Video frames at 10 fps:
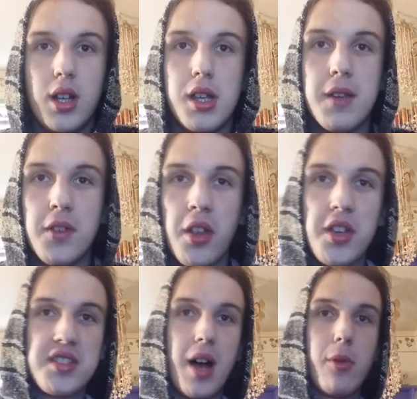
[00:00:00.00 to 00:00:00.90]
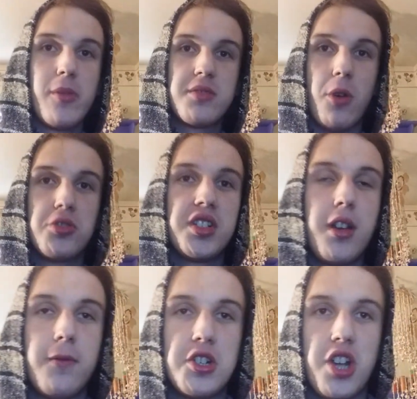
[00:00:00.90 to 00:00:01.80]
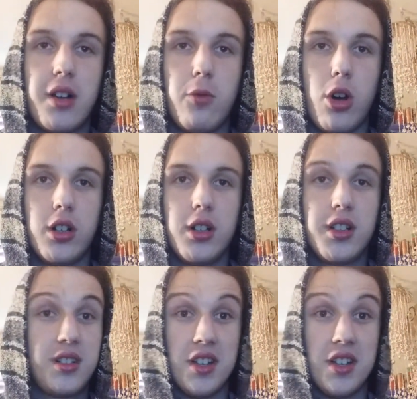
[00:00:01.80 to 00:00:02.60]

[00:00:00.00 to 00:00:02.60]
Even though this album is mostly a fish out of water,